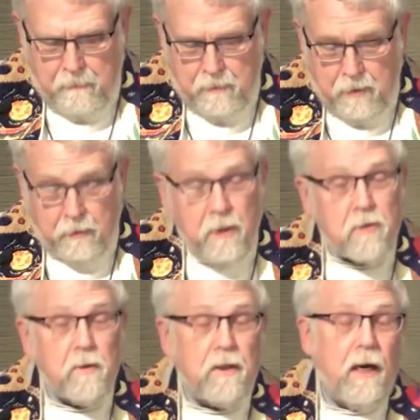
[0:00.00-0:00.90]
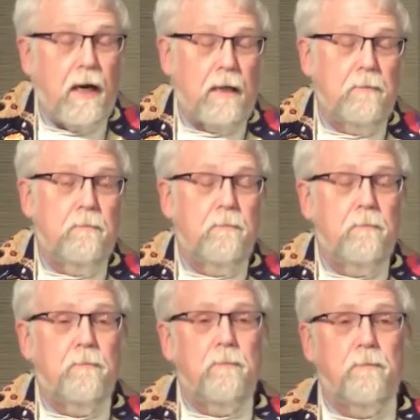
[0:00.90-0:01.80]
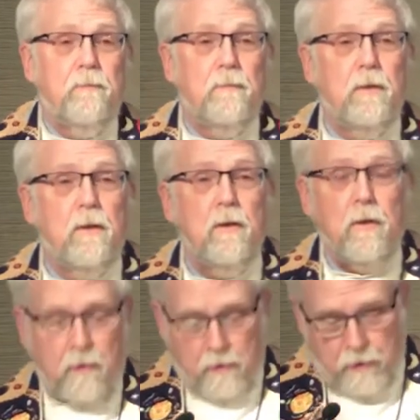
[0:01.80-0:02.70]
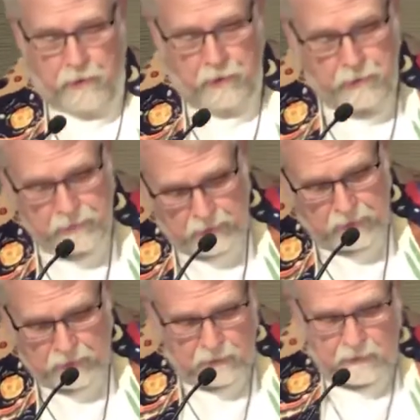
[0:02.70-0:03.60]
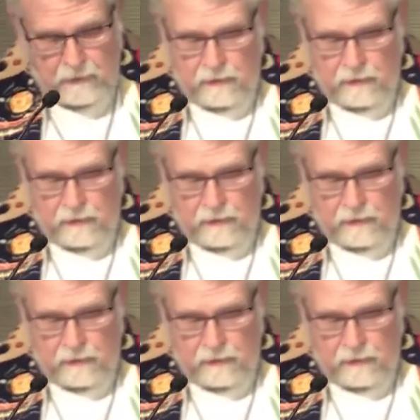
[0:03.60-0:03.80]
So it is with God, the hurler